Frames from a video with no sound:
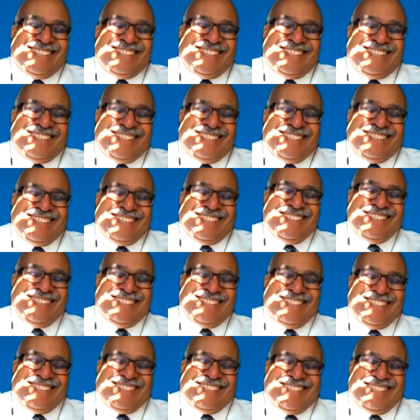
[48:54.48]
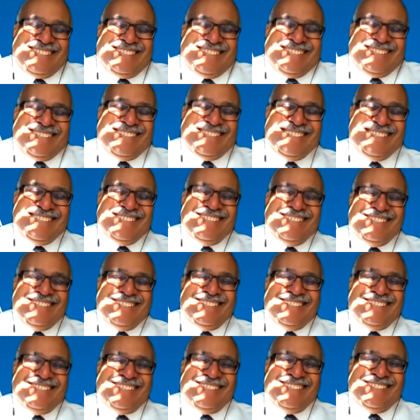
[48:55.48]

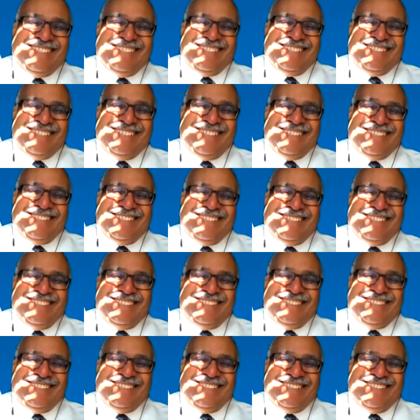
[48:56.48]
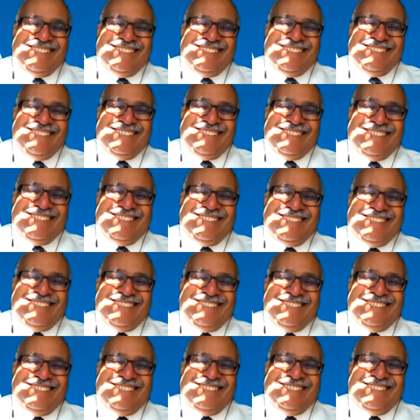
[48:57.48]

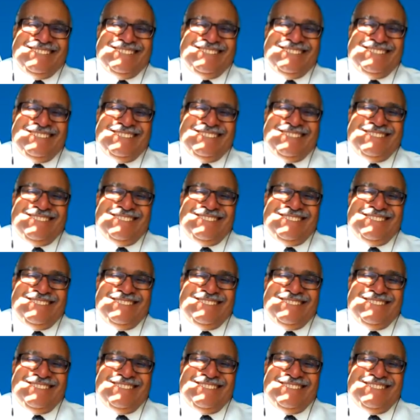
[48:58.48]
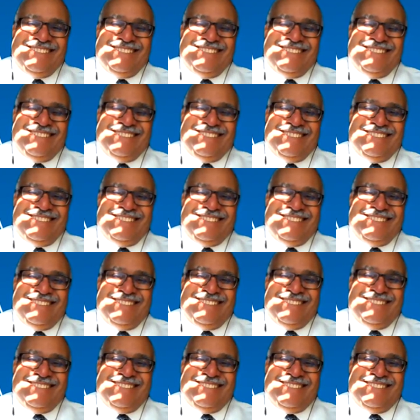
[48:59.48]

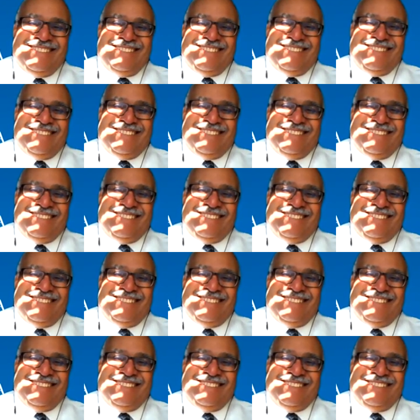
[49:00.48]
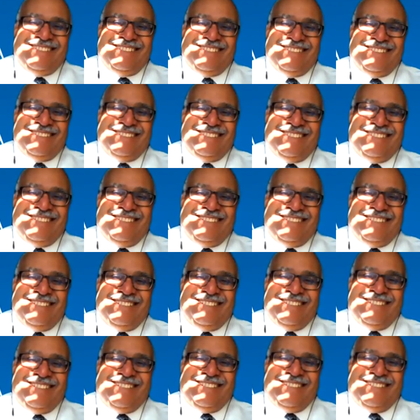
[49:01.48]
No words are spoken by the person on screen.